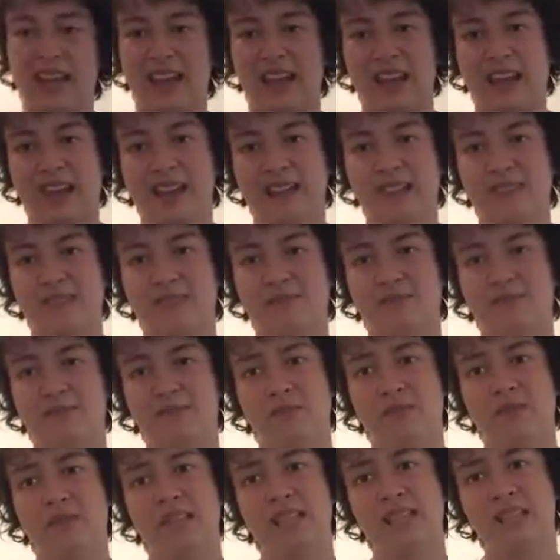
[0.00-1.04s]
And
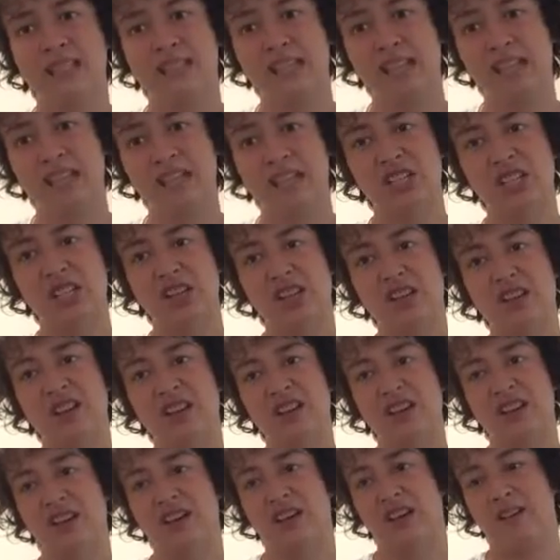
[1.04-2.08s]
this
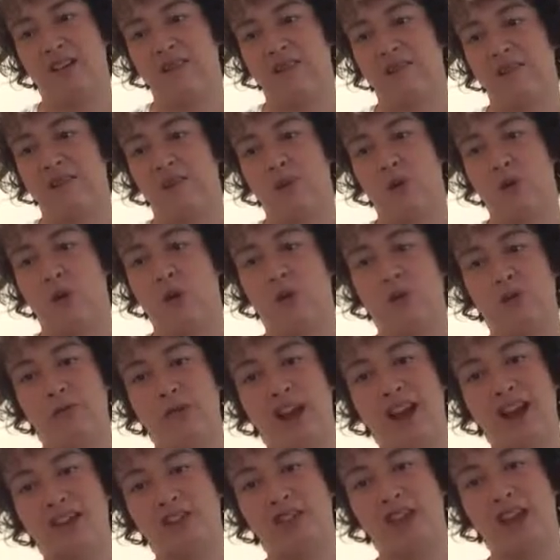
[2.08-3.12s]
kickstarted a horror
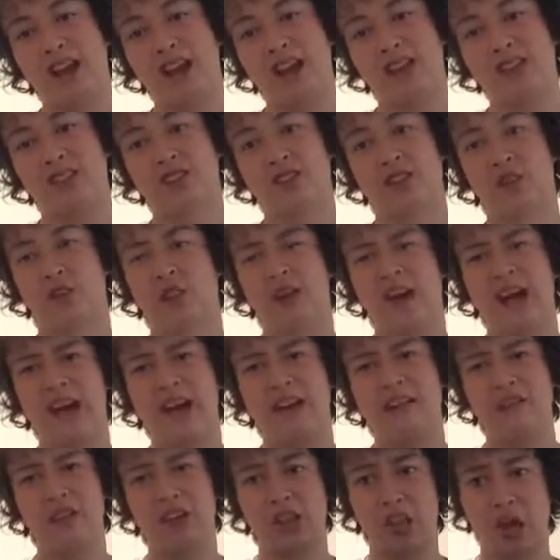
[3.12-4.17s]
franchise, so I
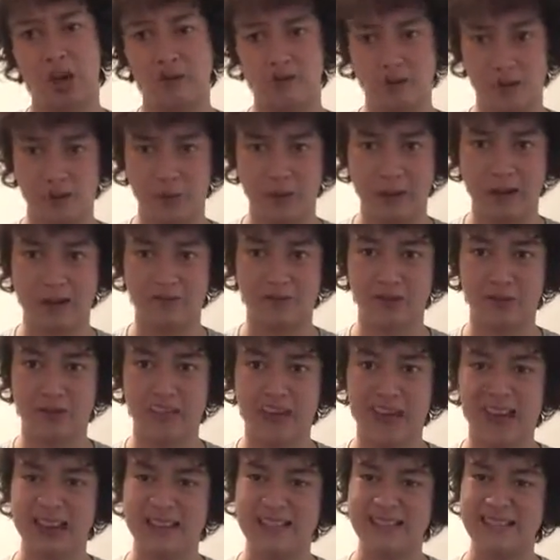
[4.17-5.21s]
have a lot of respect for
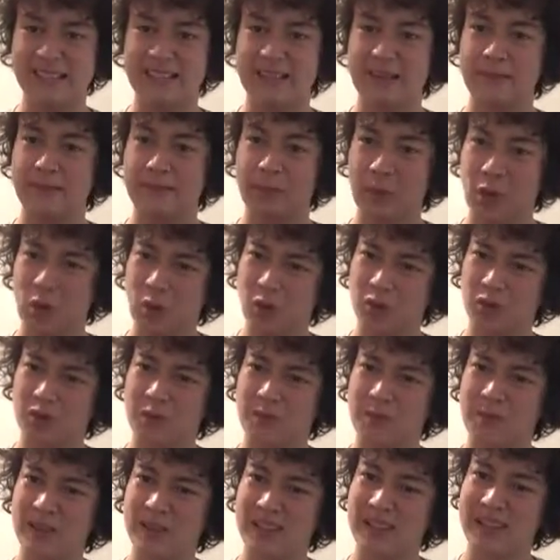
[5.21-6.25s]
that. But
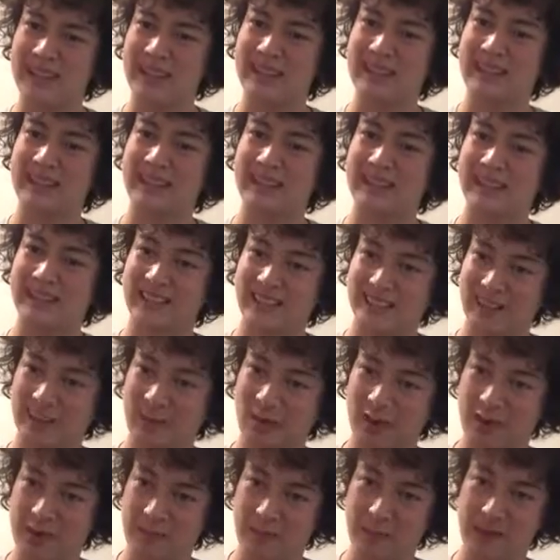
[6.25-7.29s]
ultimately, it's
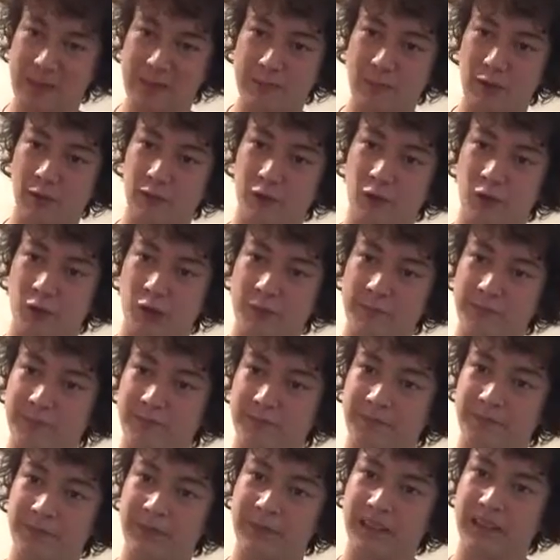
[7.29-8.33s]
still on my number 4.
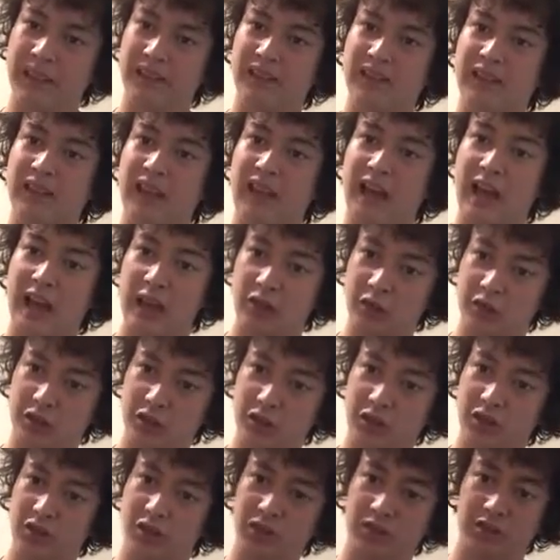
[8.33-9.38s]
I would
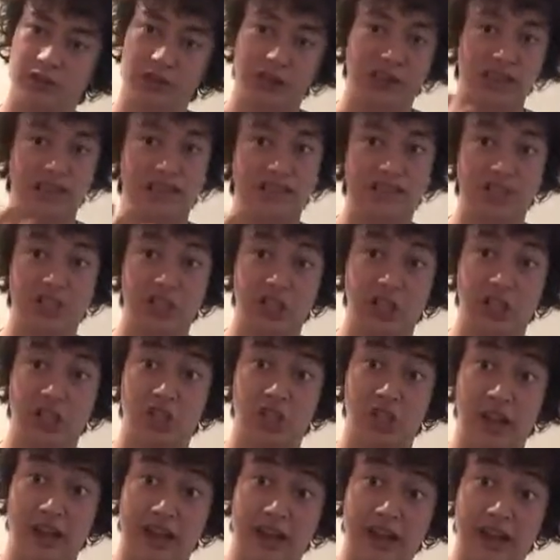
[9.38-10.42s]
still highly suggest
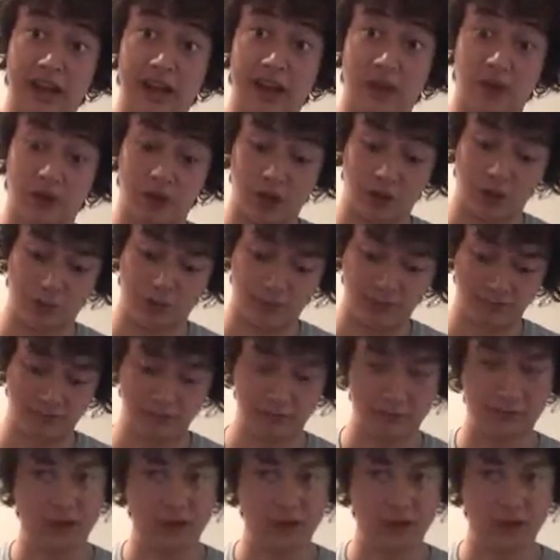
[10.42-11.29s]
checking it out, though.